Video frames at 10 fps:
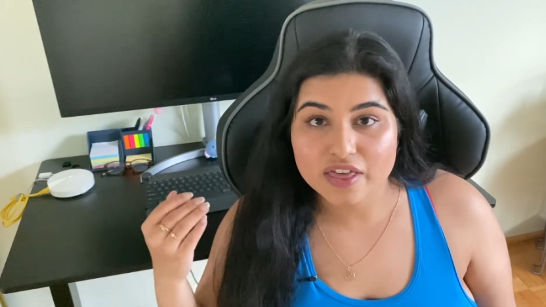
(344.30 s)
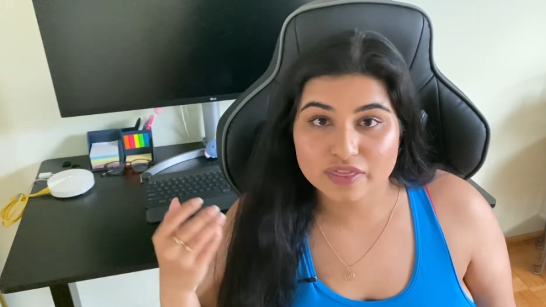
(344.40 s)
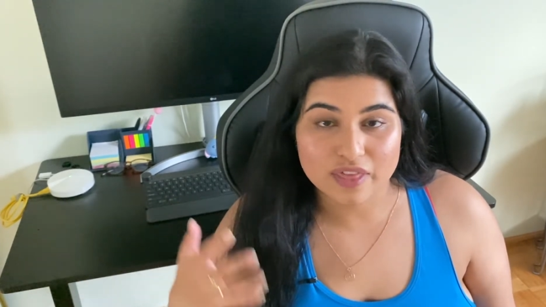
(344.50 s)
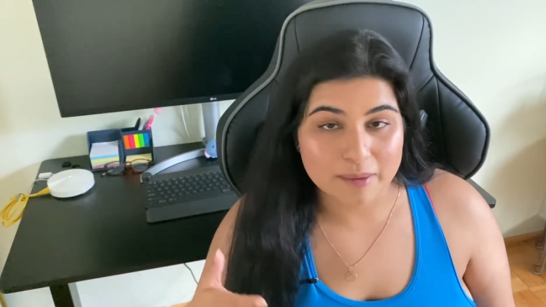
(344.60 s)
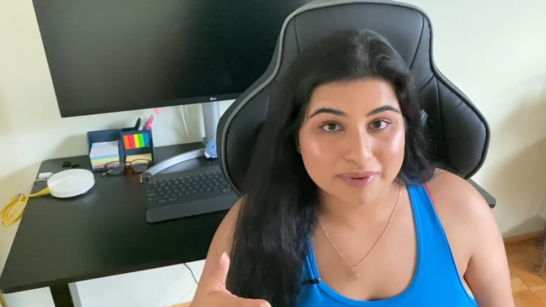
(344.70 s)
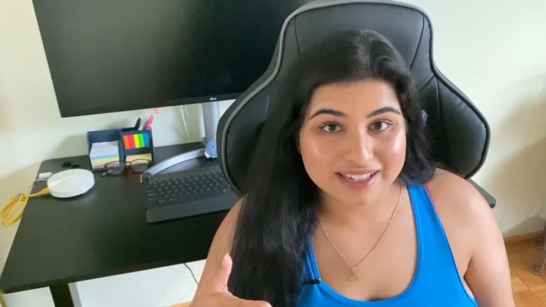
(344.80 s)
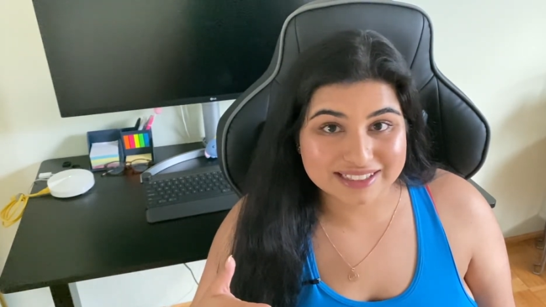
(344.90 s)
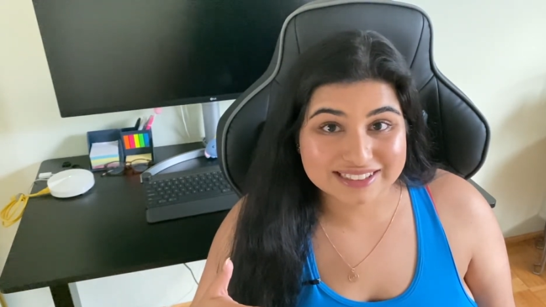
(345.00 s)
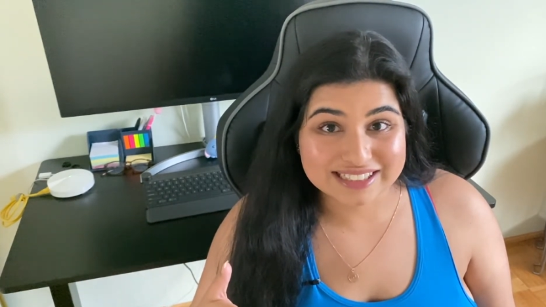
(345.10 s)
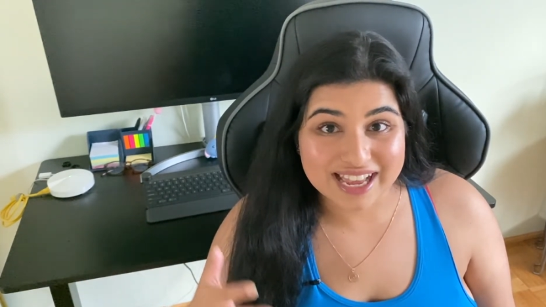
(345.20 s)
That being
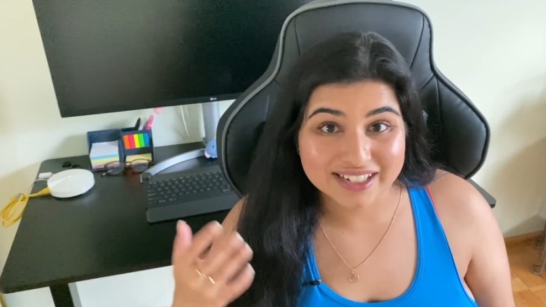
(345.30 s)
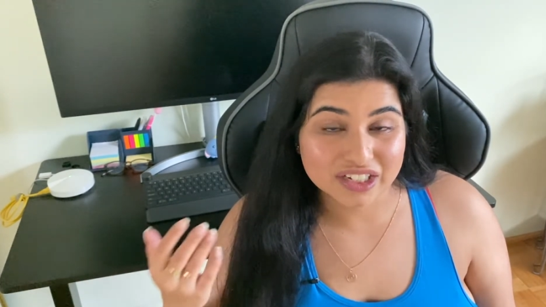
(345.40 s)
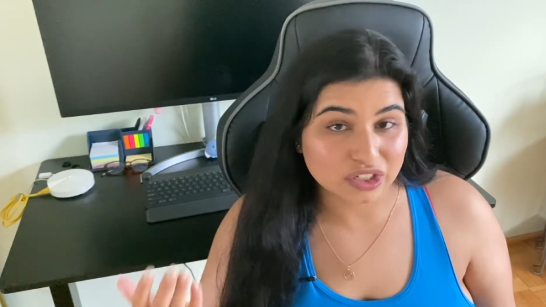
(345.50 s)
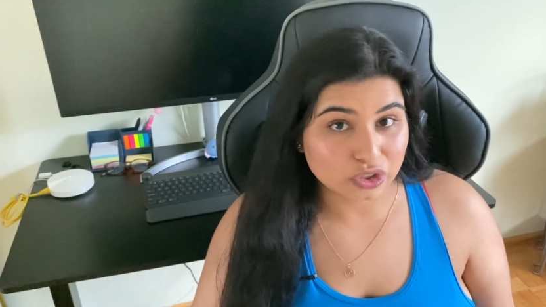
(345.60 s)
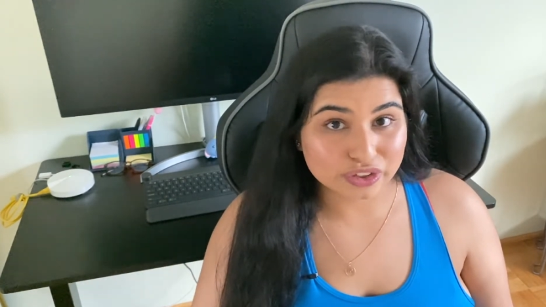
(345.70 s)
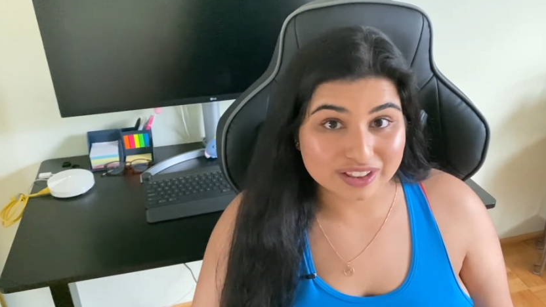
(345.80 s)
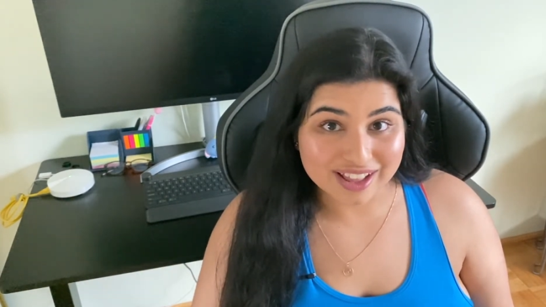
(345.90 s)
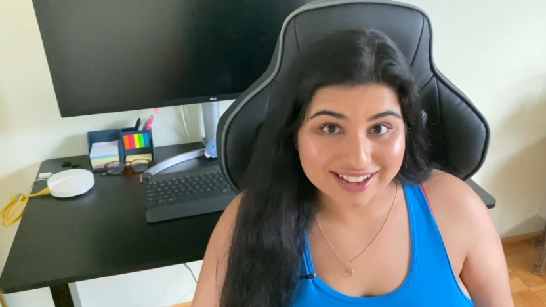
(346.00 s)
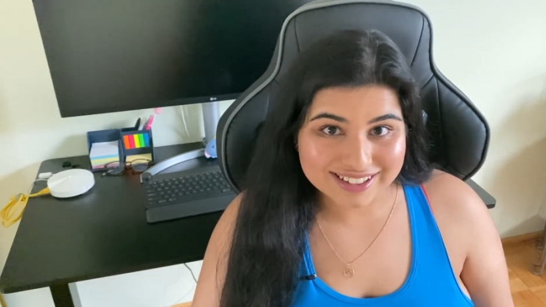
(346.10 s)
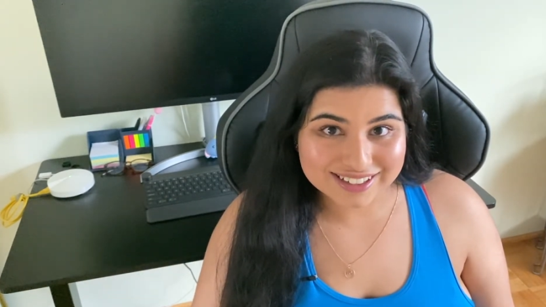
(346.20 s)
said, good
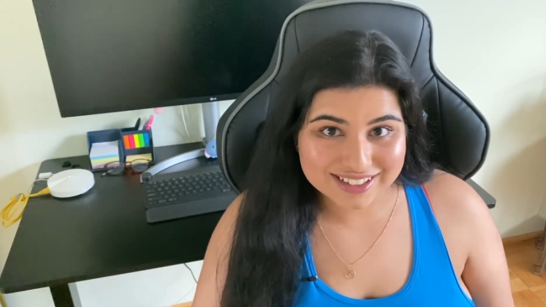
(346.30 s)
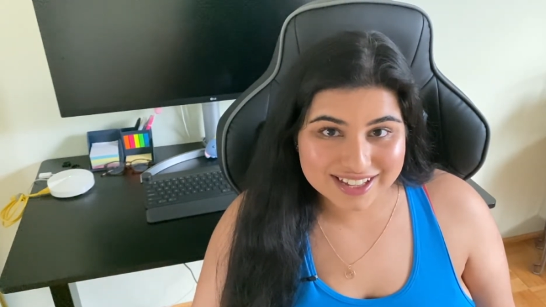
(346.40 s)
luck.